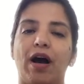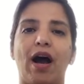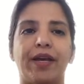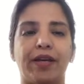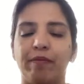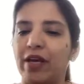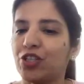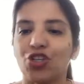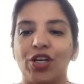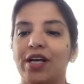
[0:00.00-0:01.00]

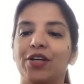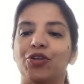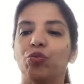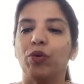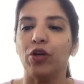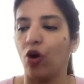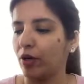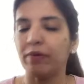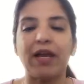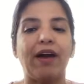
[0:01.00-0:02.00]
IMH, you will
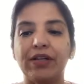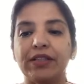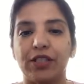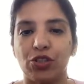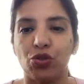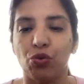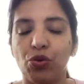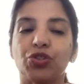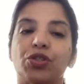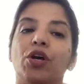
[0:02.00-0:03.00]
not be having these
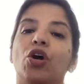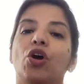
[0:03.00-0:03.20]
notes.